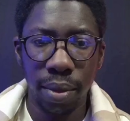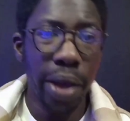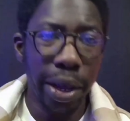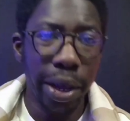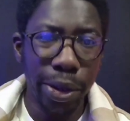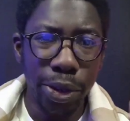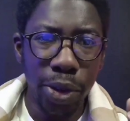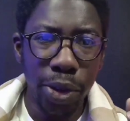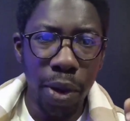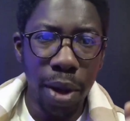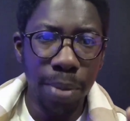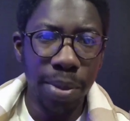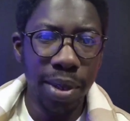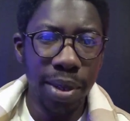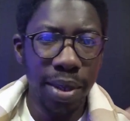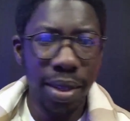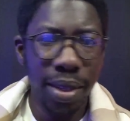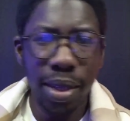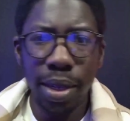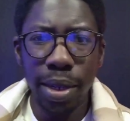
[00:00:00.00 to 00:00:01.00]
Okay, so
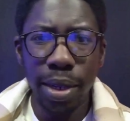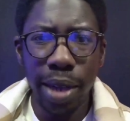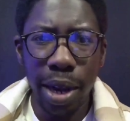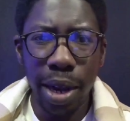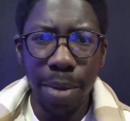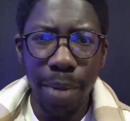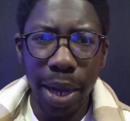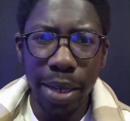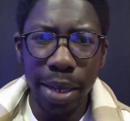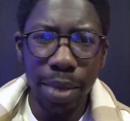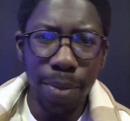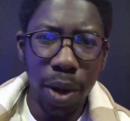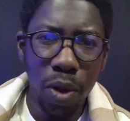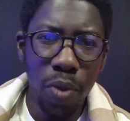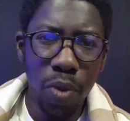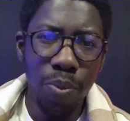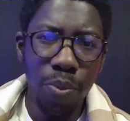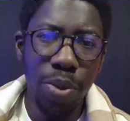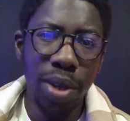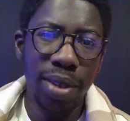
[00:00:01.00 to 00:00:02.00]
I'm sitting there minding
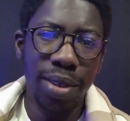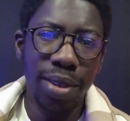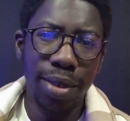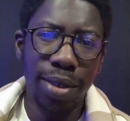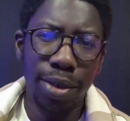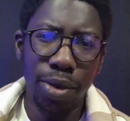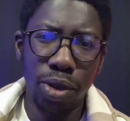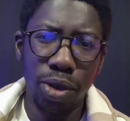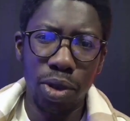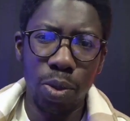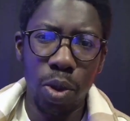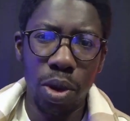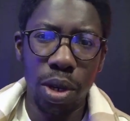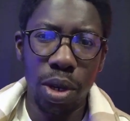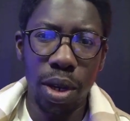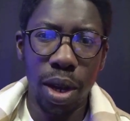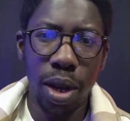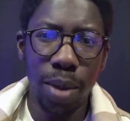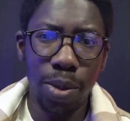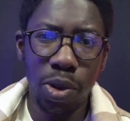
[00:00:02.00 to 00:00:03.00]
my own business this
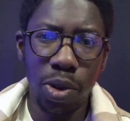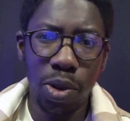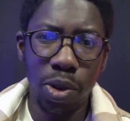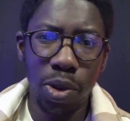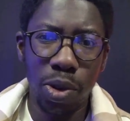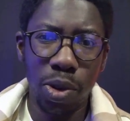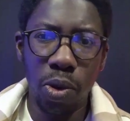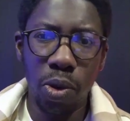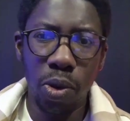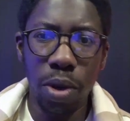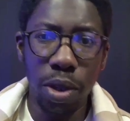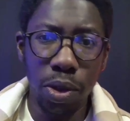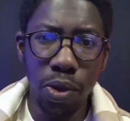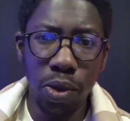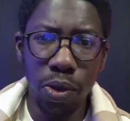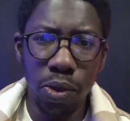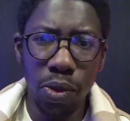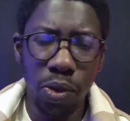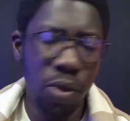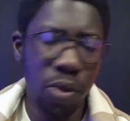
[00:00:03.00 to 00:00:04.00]
morning. I'm scrolling
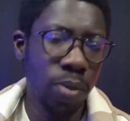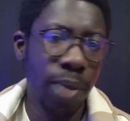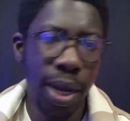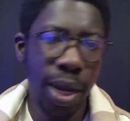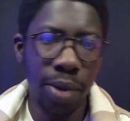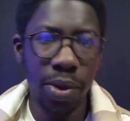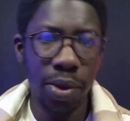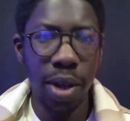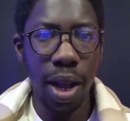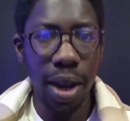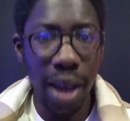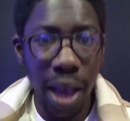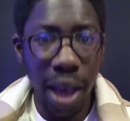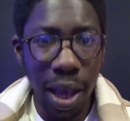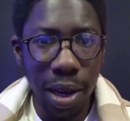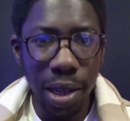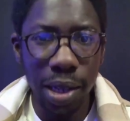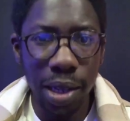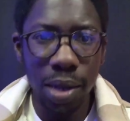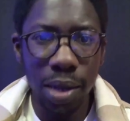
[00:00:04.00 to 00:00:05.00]
YouTube. I do that
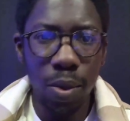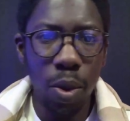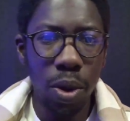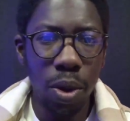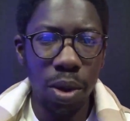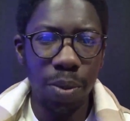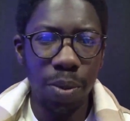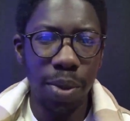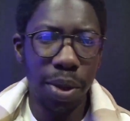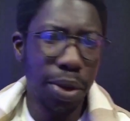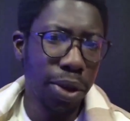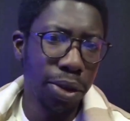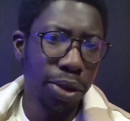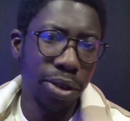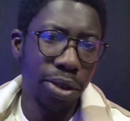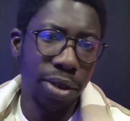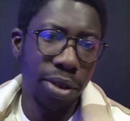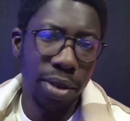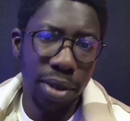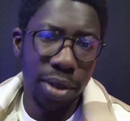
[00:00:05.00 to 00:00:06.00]
early in the morning
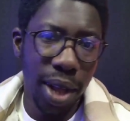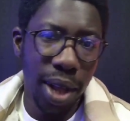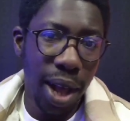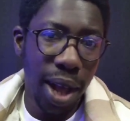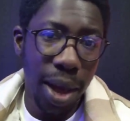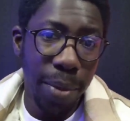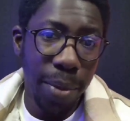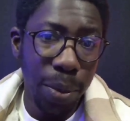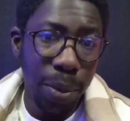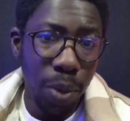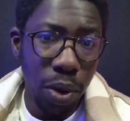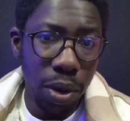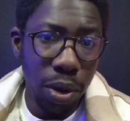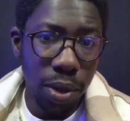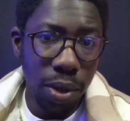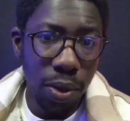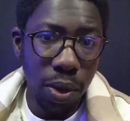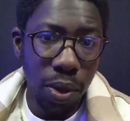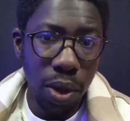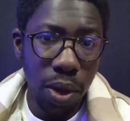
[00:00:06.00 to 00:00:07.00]
because I make
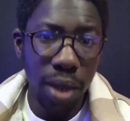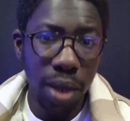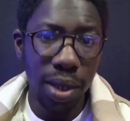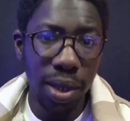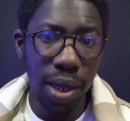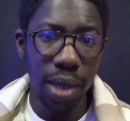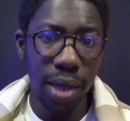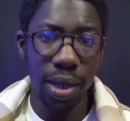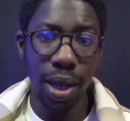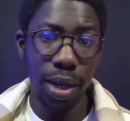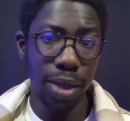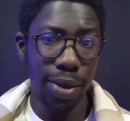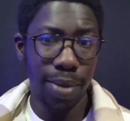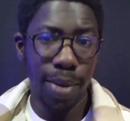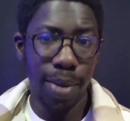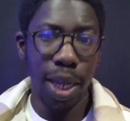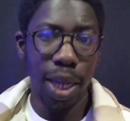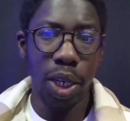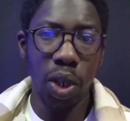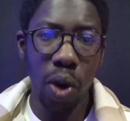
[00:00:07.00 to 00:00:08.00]
political content. I need to
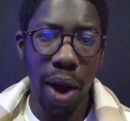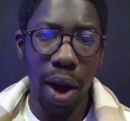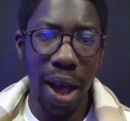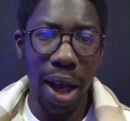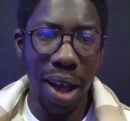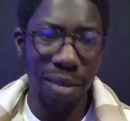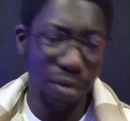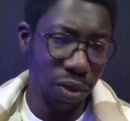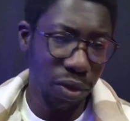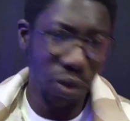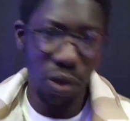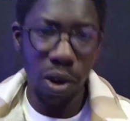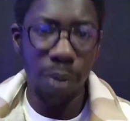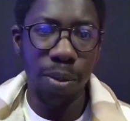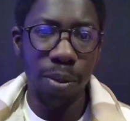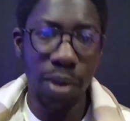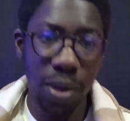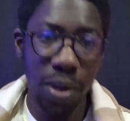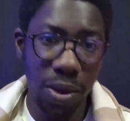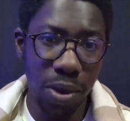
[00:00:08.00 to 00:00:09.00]
make sure I haven't
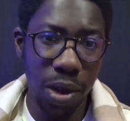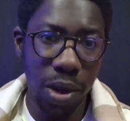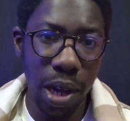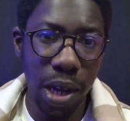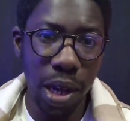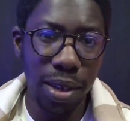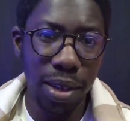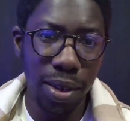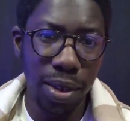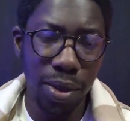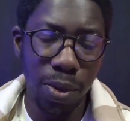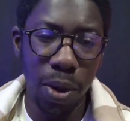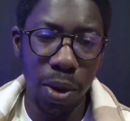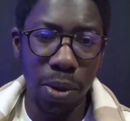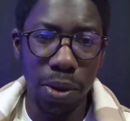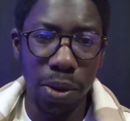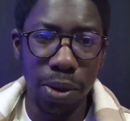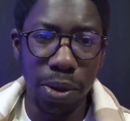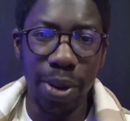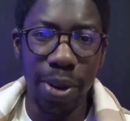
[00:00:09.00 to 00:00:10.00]
dropped a grenade in the
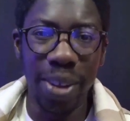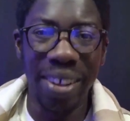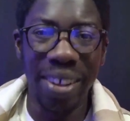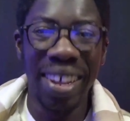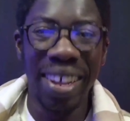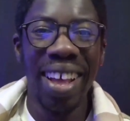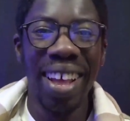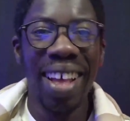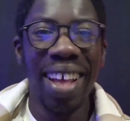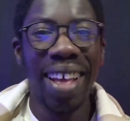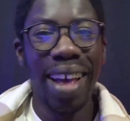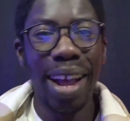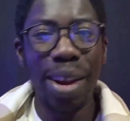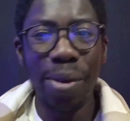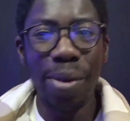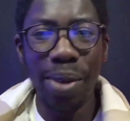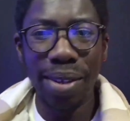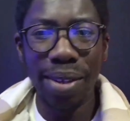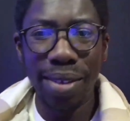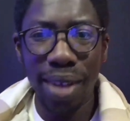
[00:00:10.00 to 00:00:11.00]
world.
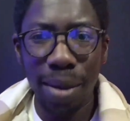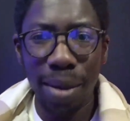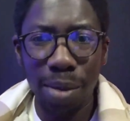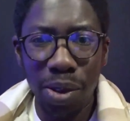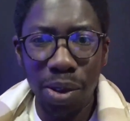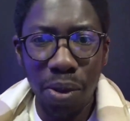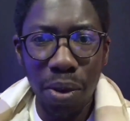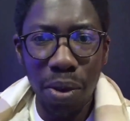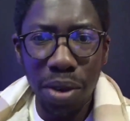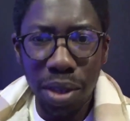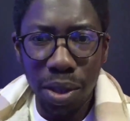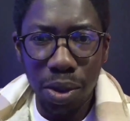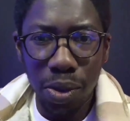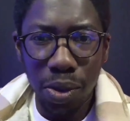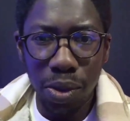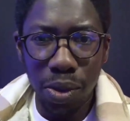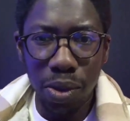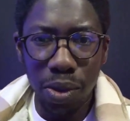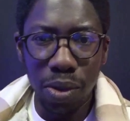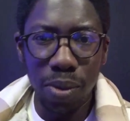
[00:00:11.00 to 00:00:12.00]
Anyways, I'm scrolling
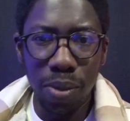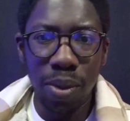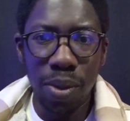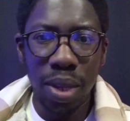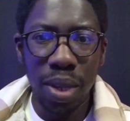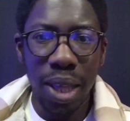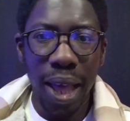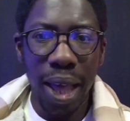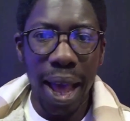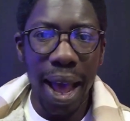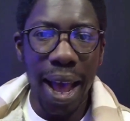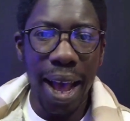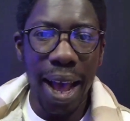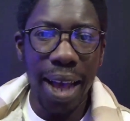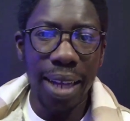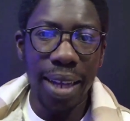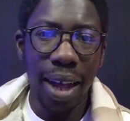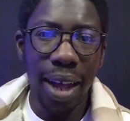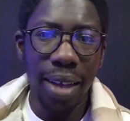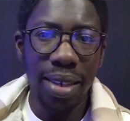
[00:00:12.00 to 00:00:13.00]
YouTube
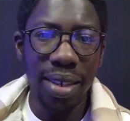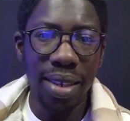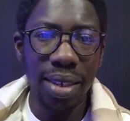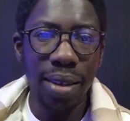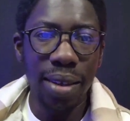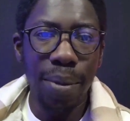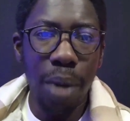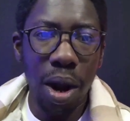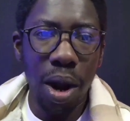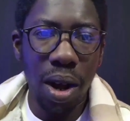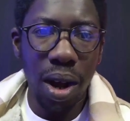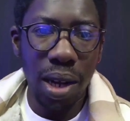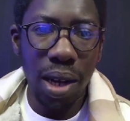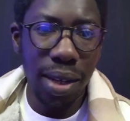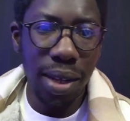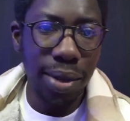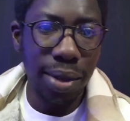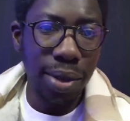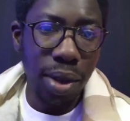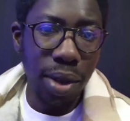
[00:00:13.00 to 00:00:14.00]
and I see Mark Carney
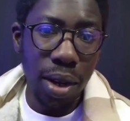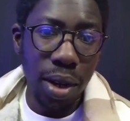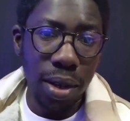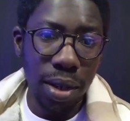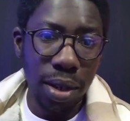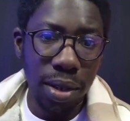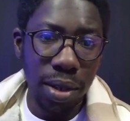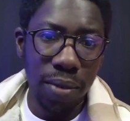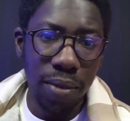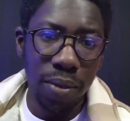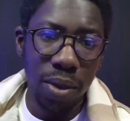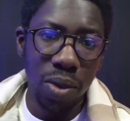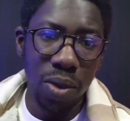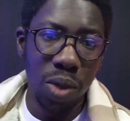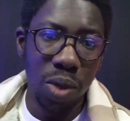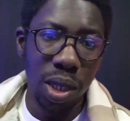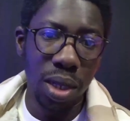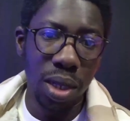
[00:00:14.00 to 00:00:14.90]
has done an interview with